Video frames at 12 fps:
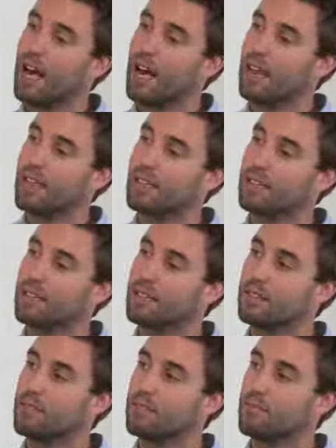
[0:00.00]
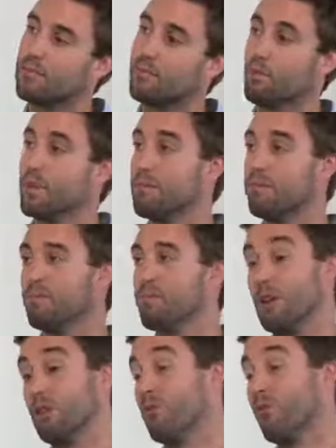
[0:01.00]
and we
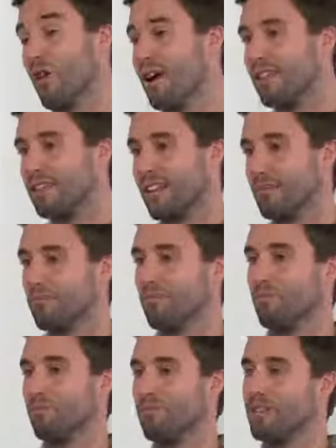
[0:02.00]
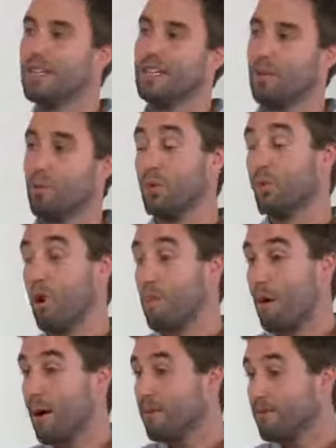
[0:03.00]
made new friends and we grew
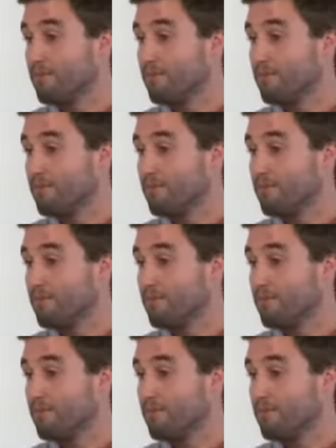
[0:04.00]
apart.